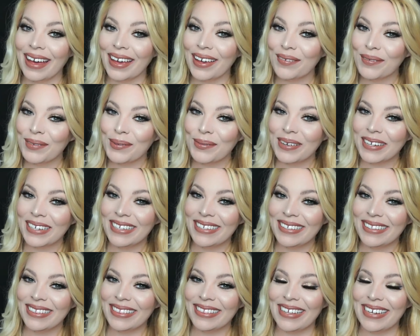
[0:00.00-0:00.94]
Hi
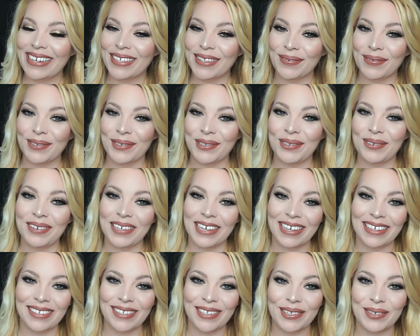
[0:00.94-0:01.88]
everyone, thanks for
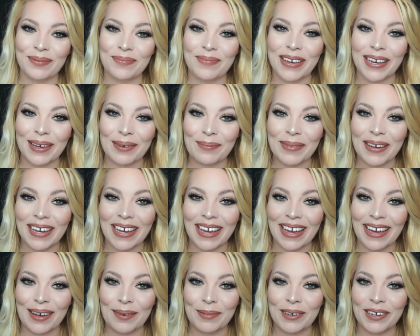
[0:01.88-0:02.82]
tuning into Makeup by
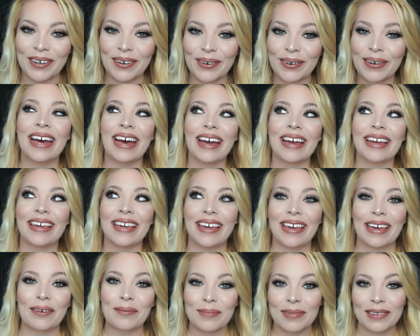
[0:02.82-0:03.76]
Ammo. I
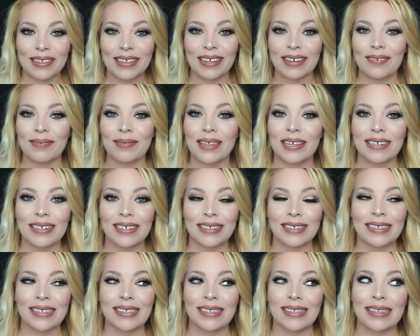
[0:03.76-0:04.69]
can't believe that
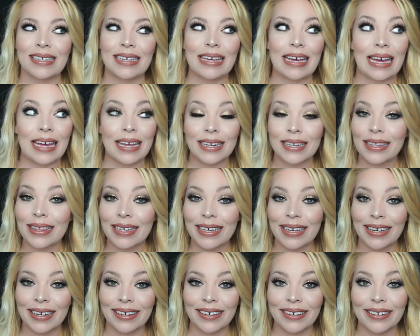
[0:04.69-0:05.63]
it is the end of the
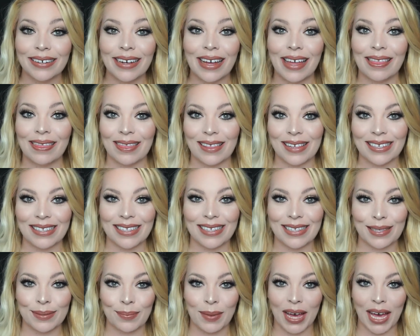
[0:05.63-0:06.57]
year and this
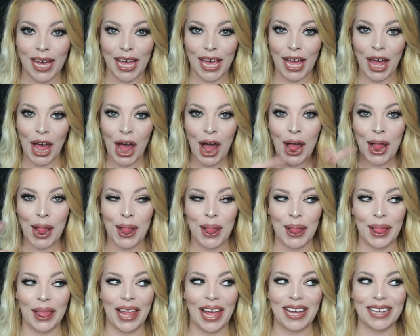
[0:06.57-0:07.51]
is my
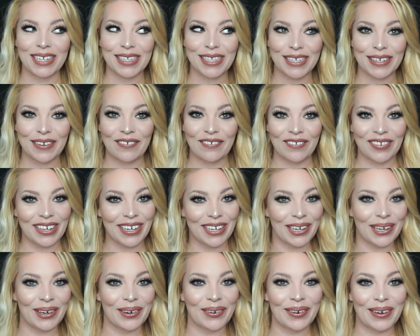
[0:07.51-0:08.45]
last
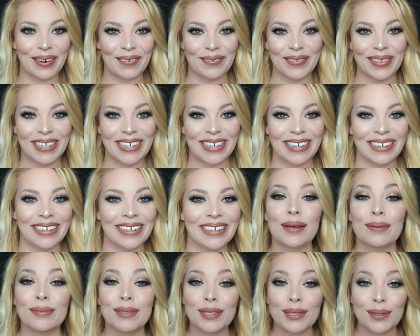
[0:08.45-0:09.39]
video of the year.
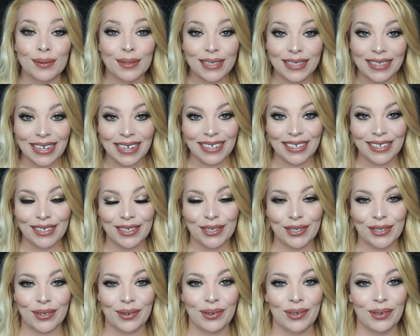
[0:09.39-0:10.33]
I'm so excited to
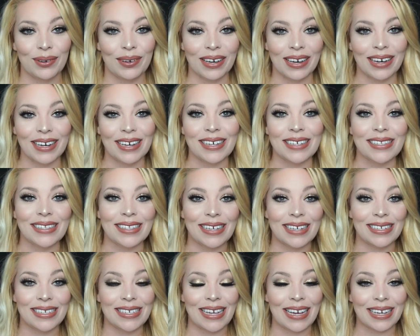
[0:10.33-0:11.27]
show you guys
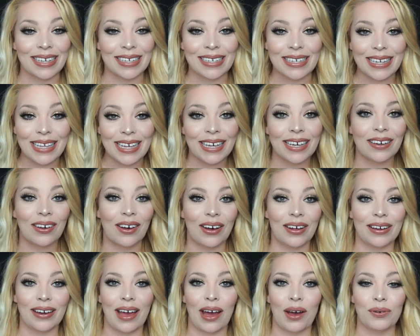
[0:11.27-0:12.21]
a technique
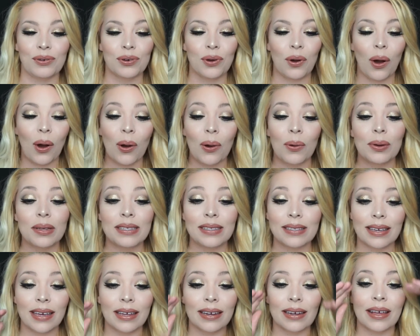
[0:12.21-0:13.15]
on how to
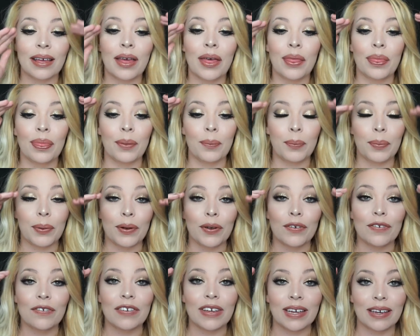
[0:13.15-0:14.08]
always get the
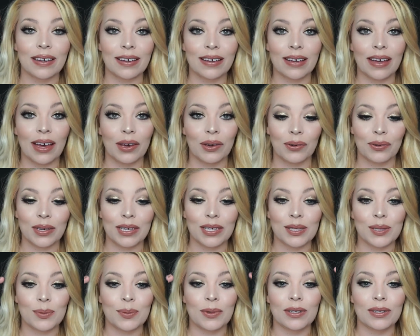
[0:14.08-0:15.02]
perfect cut
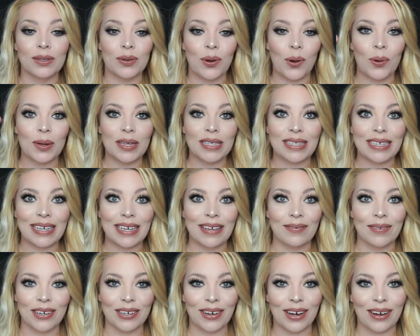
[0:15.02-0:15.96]
crease where it's always
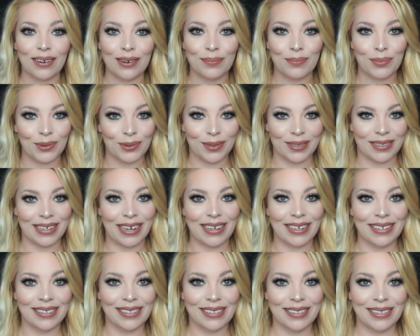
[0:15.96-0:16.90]
even on both
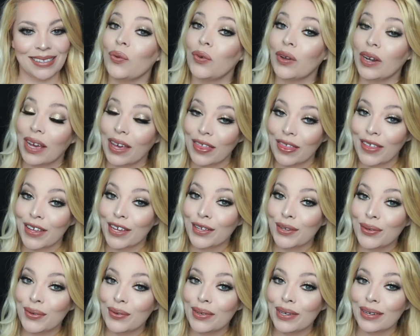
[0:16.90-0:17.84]
sides. When I
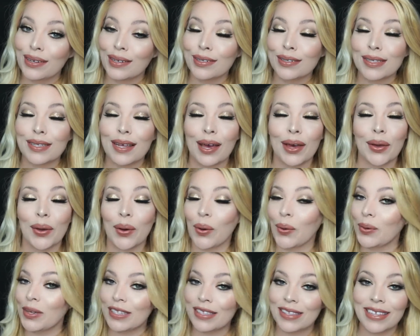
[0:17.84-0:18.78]
think New Year's, I
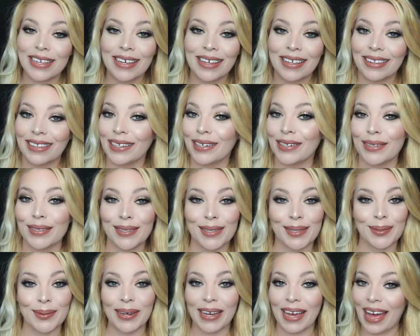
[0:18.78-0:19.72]
always think glitter,
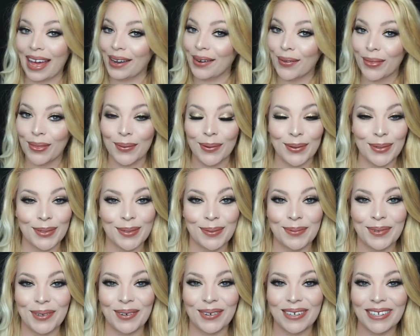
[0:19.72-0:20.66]
so I had to throw
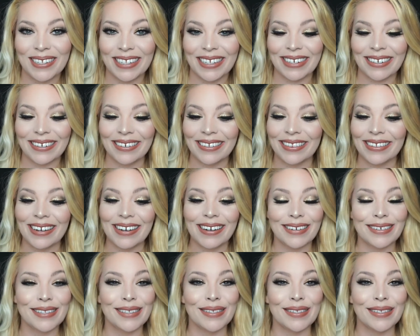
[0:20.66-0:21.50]
some gold glitter in there.